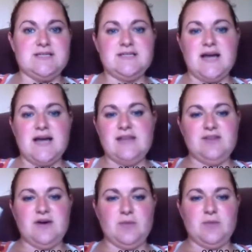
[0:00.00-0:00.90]
see, I
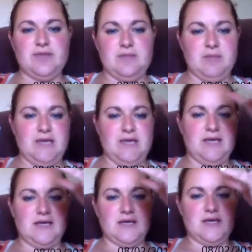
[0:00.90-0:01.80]
thought with it
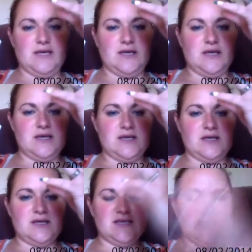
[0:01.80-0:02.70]
being
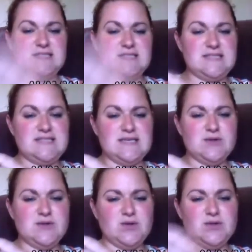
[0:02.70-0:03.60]

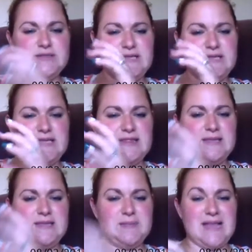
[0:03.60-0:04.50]
concealed in
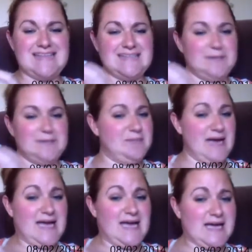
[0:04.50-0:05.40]
the plastic
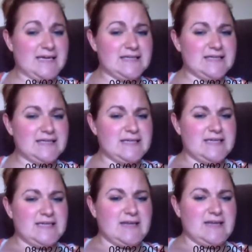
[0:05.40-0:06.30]
bag
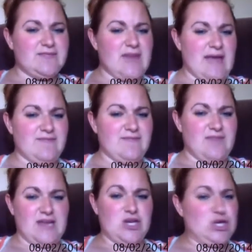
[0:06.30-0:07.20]
that
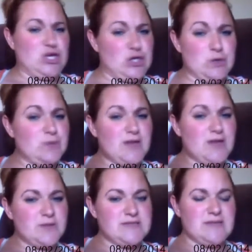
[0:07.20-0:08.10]
they knew
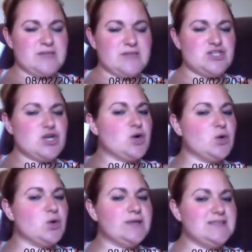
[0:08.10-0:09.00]
that it was damaged.
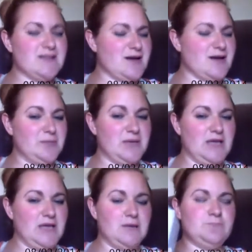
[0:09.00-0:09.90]
According to the
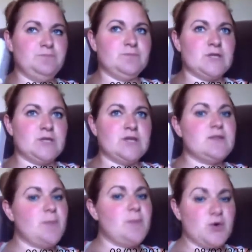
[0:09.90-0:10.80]
company,
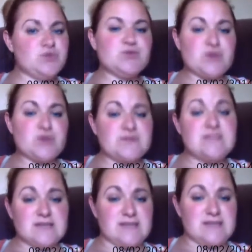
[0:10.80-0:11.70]
the Postal Service
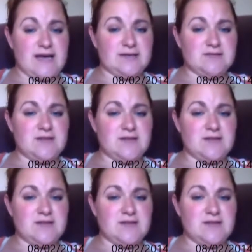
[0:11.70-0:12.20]
does that.